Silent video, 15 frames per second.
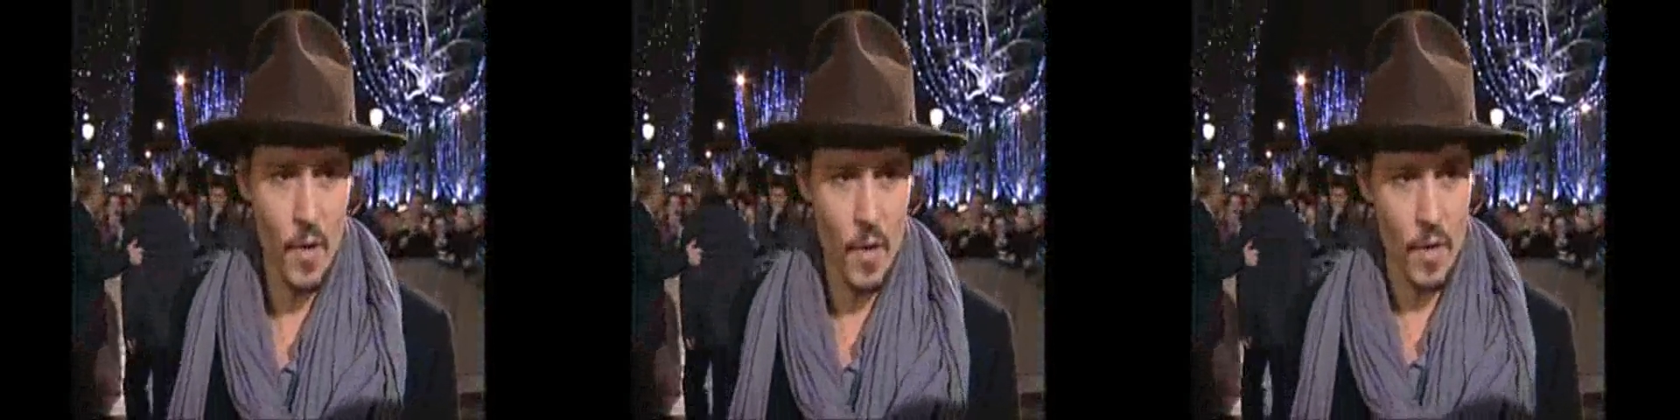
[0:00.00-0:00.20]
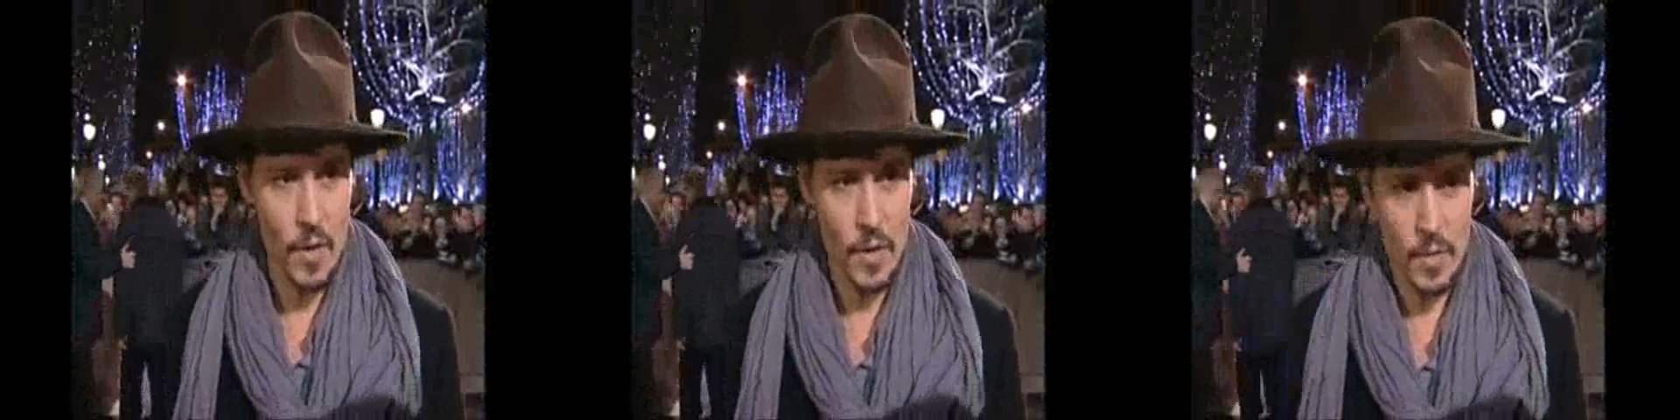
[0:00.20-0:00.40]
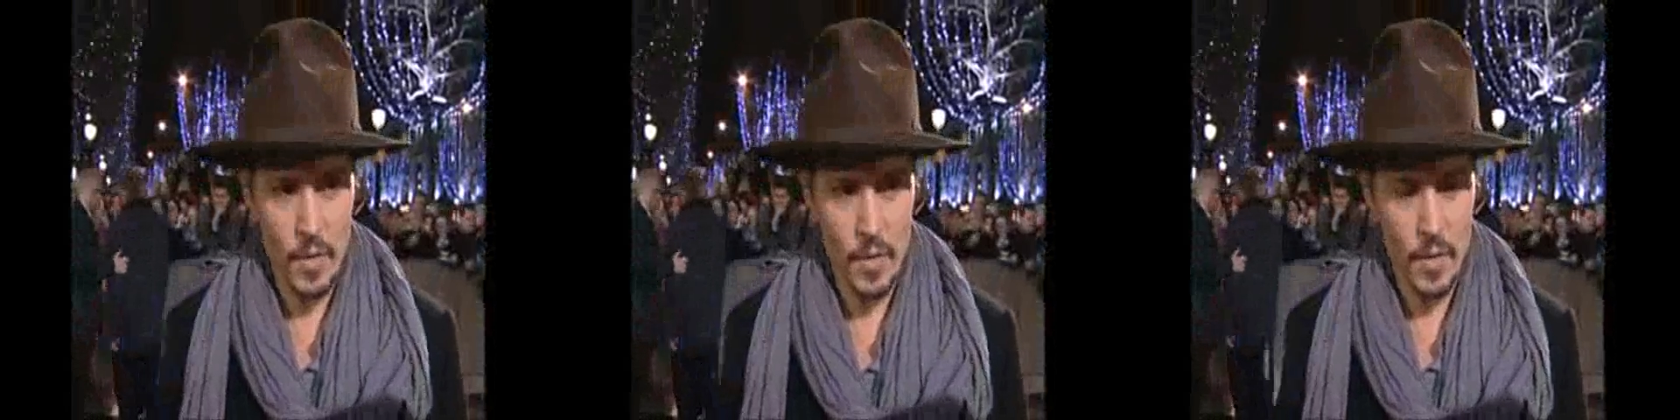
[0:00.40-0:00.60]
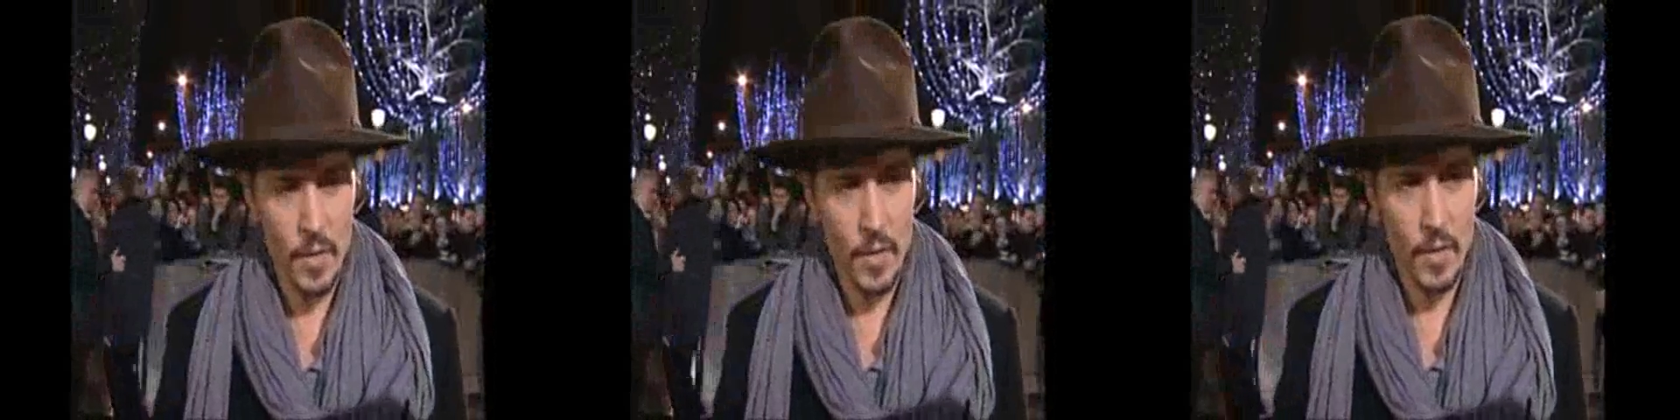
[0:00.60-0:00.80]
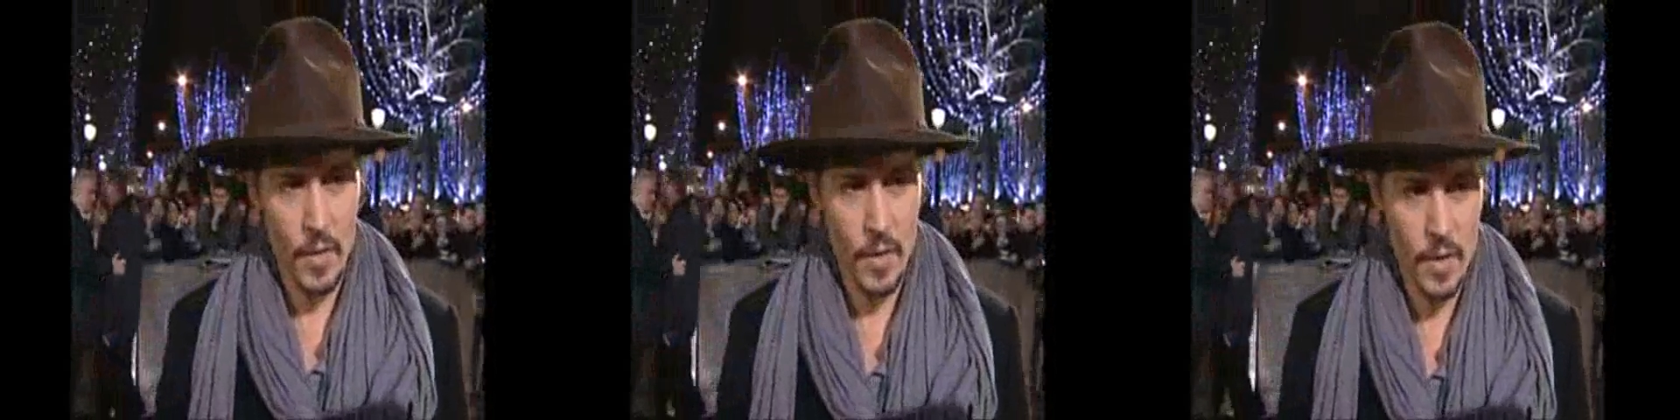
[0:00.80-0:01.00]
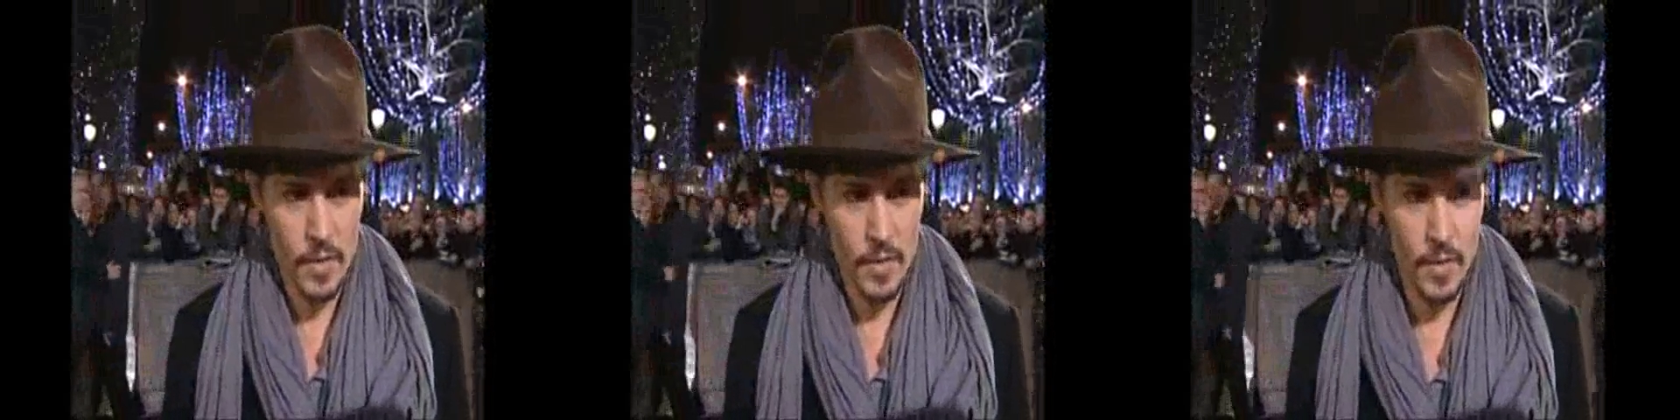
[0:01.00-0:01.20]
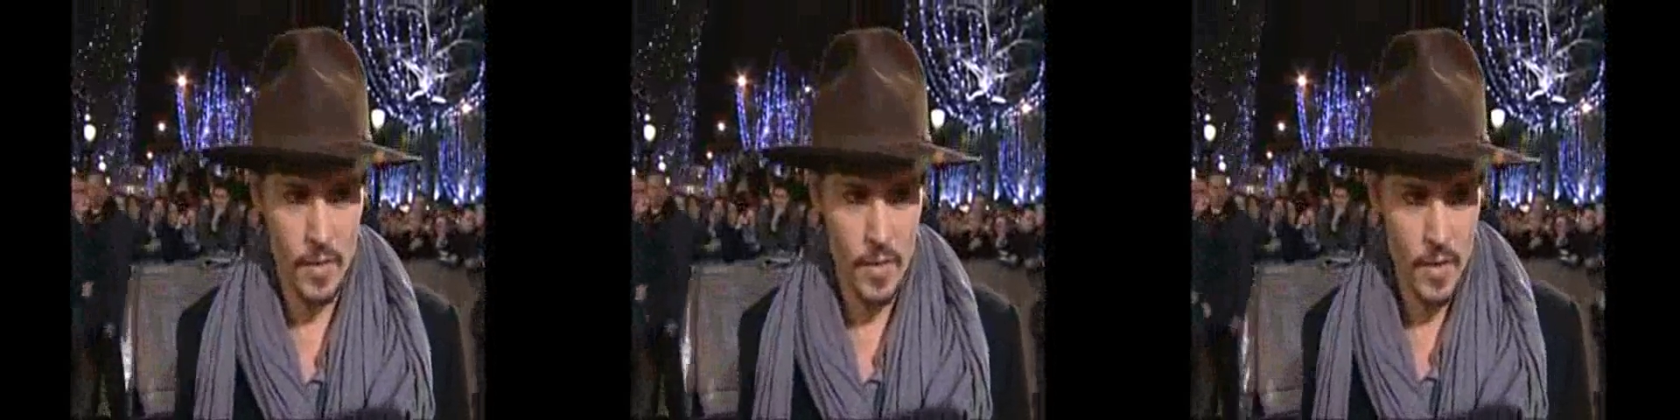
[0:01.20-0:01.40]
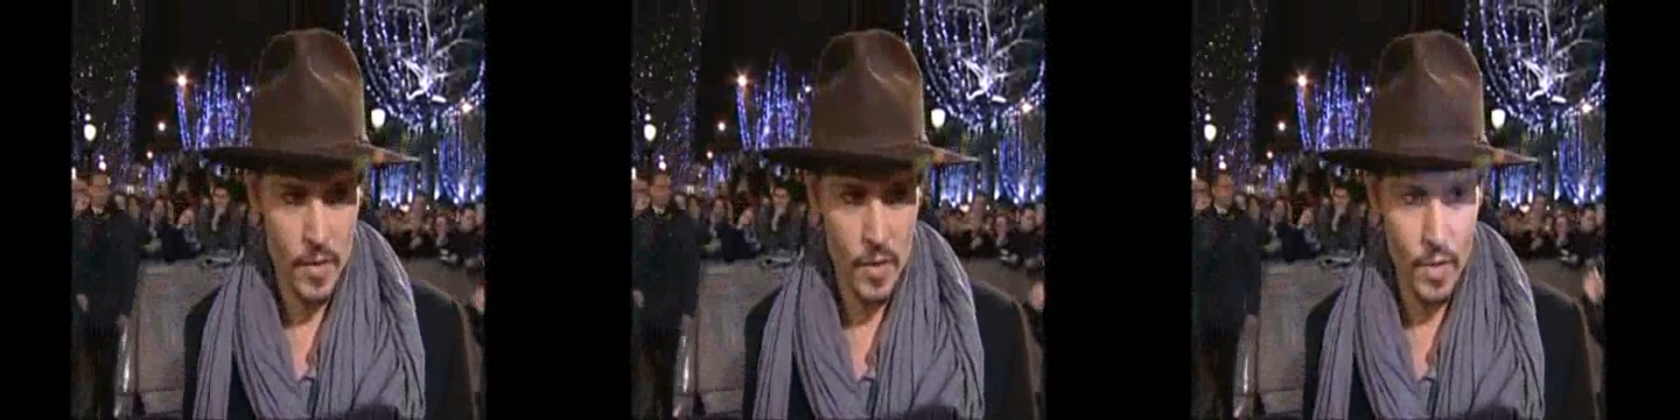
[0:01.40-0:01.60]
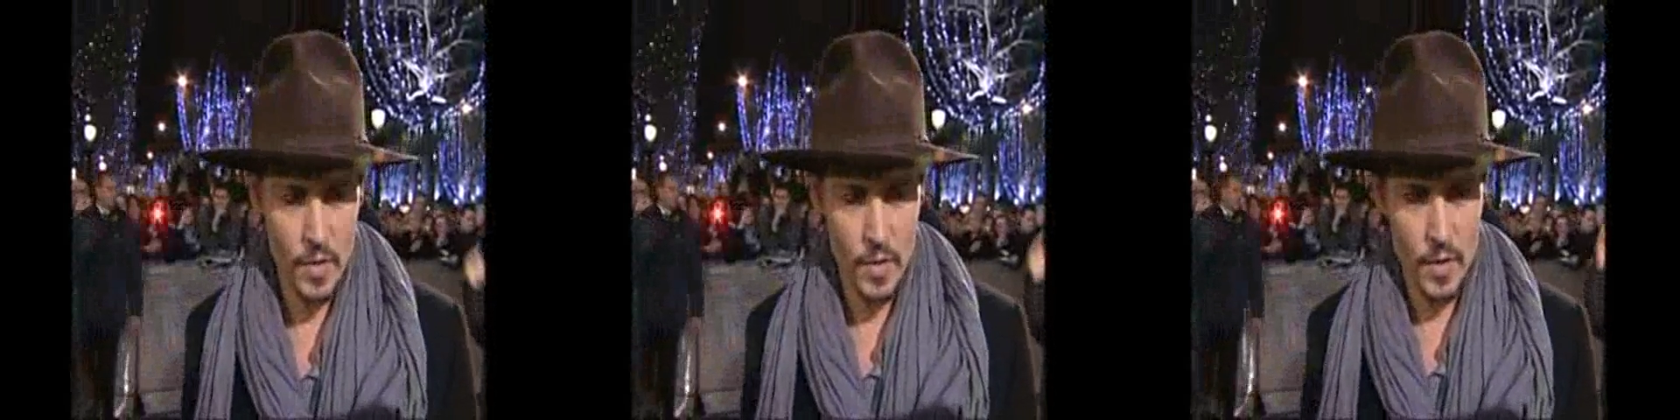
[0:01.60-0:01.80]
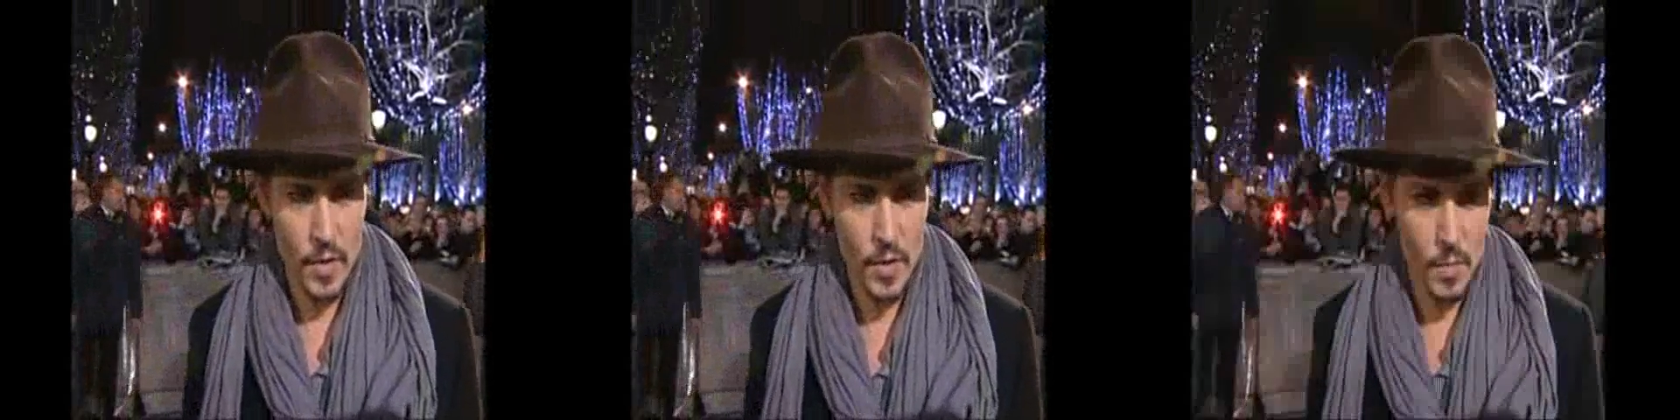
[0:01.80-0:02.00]
on the sort
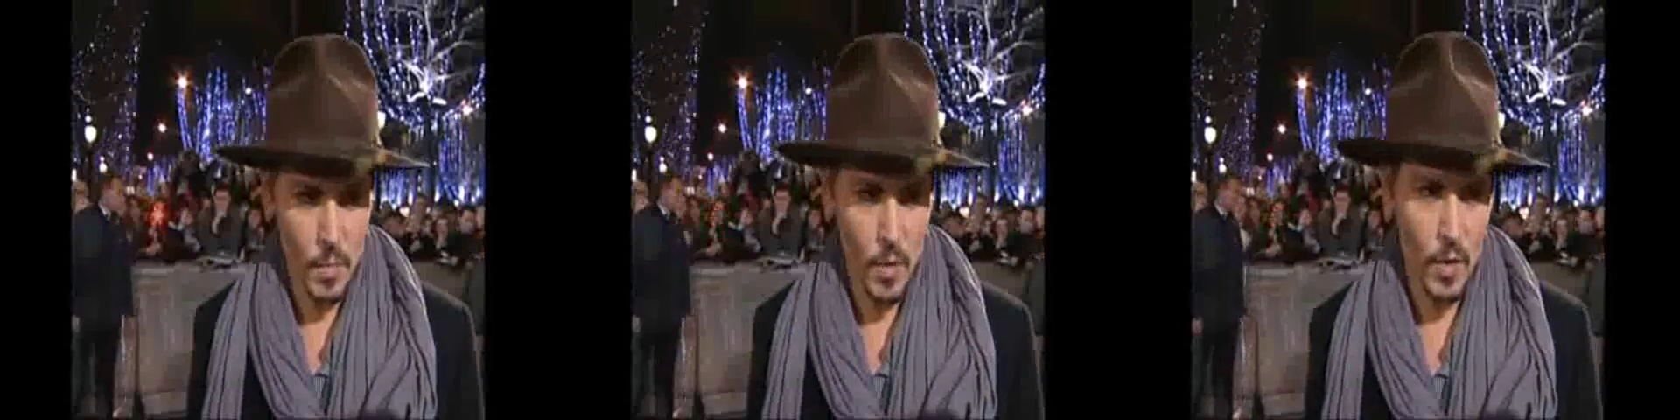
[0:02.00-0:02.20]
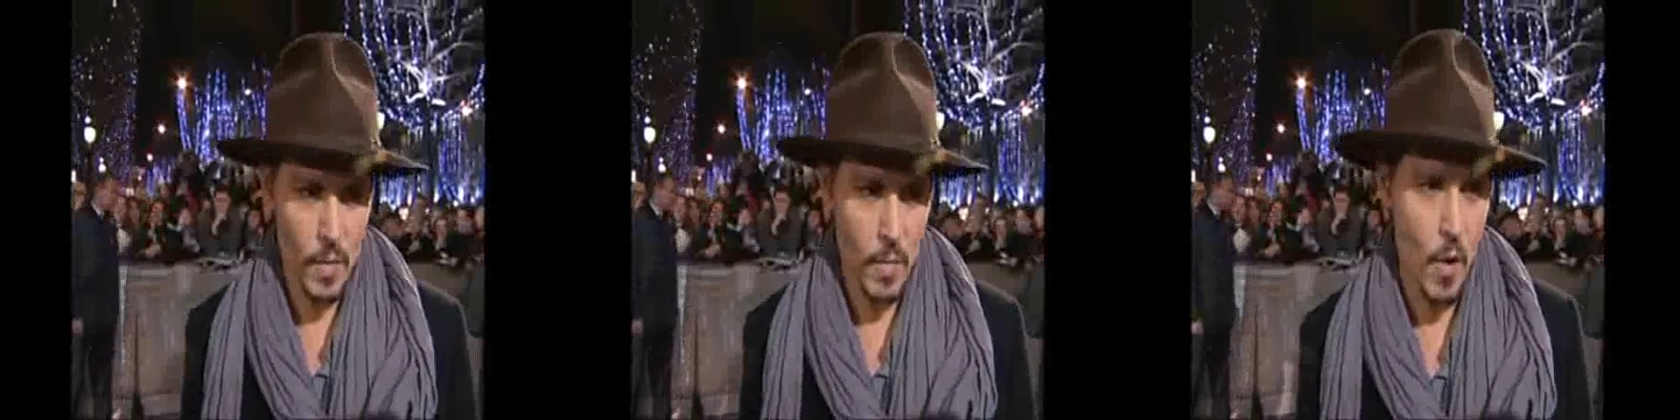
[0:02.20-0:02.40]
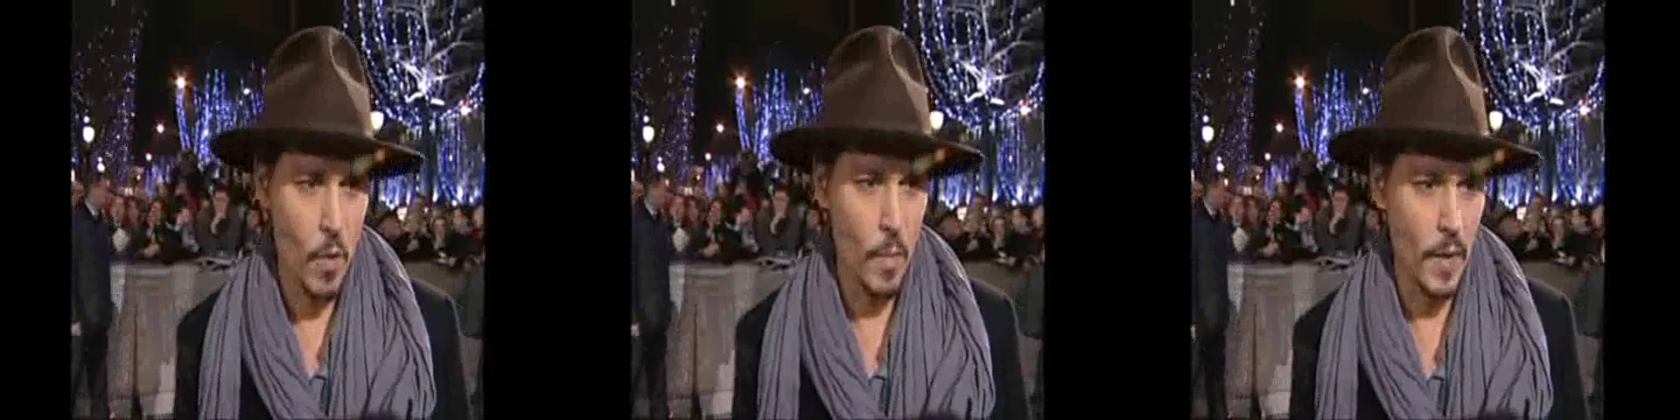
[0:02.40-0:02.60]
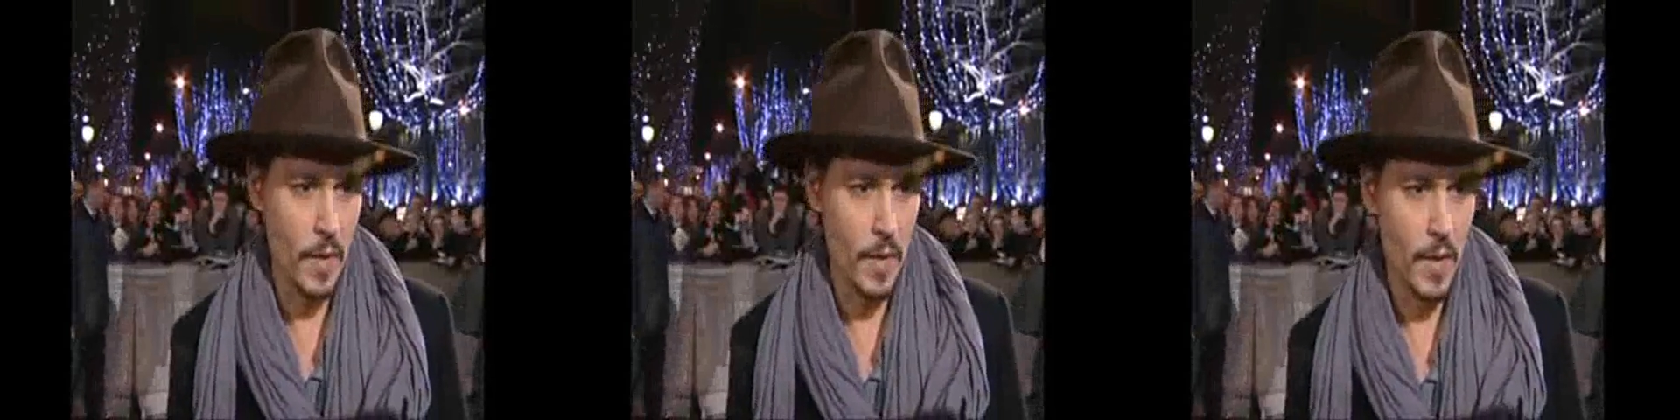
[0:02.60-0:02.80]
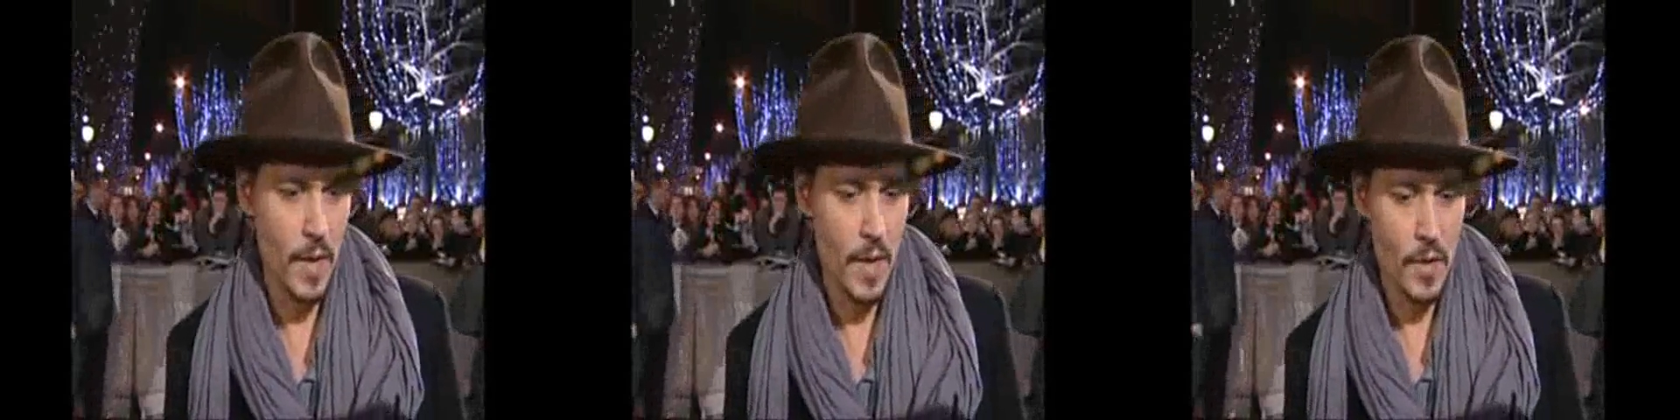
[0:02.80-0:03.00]
of in the spur of the moment.